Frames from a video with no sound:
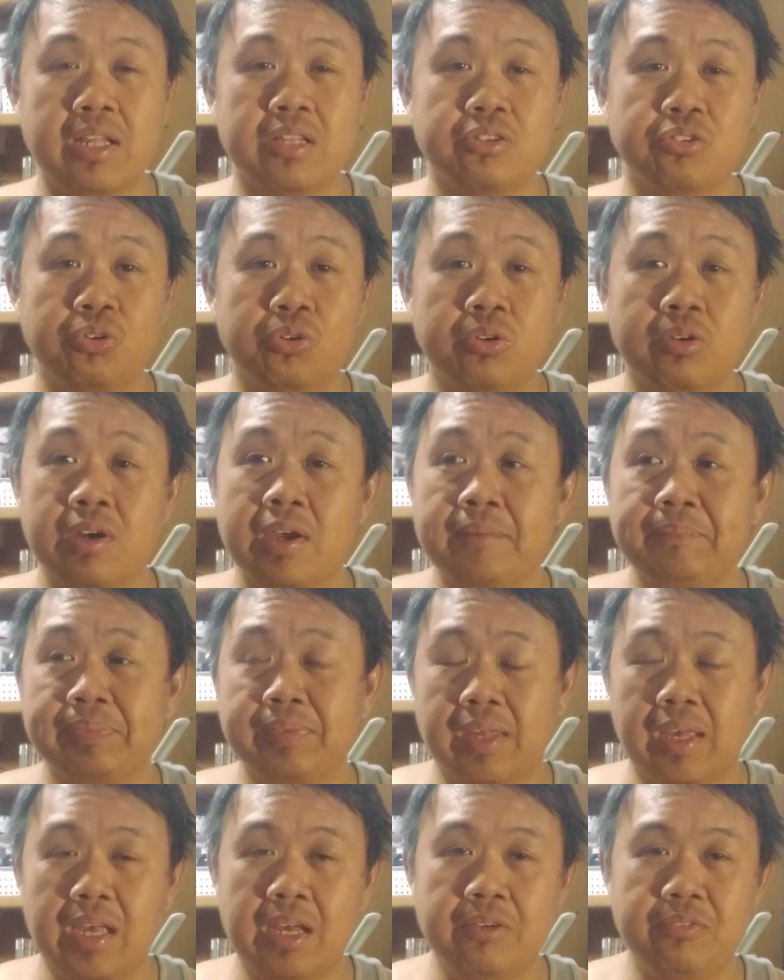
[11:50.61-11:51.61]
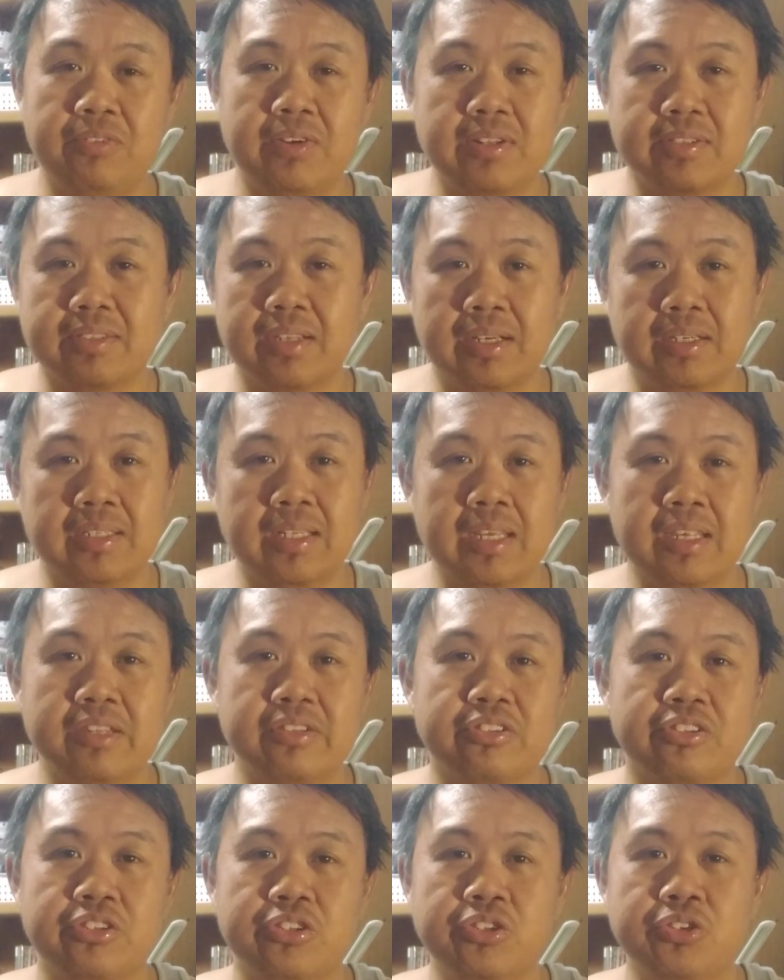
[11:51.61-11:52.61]
So every Sunday
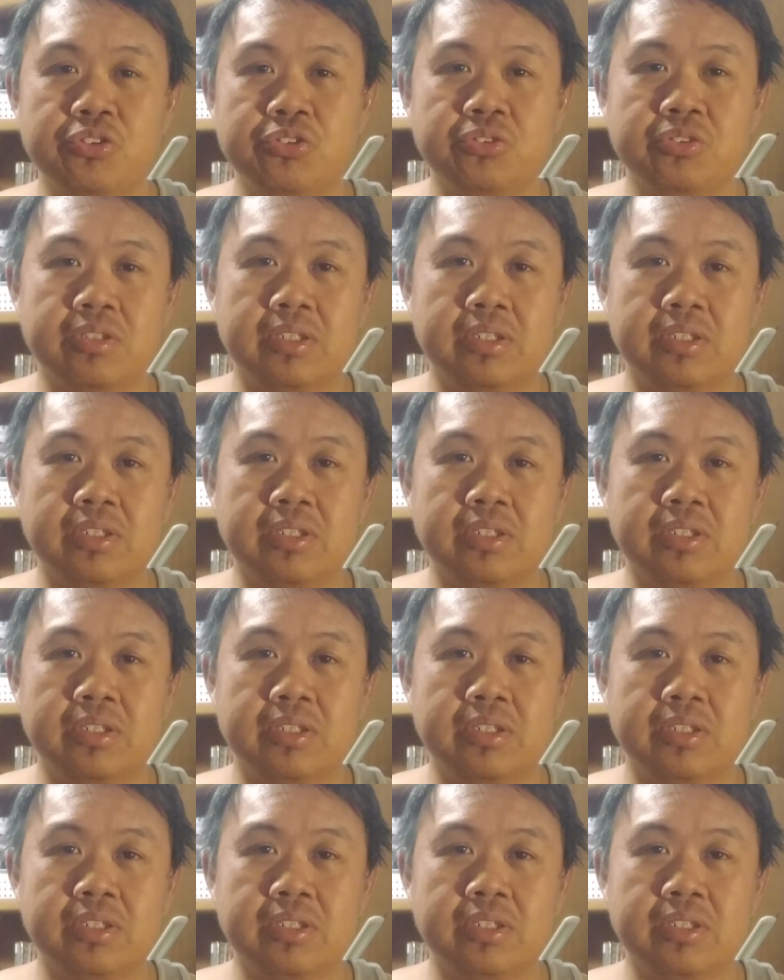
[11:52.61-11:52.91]
is new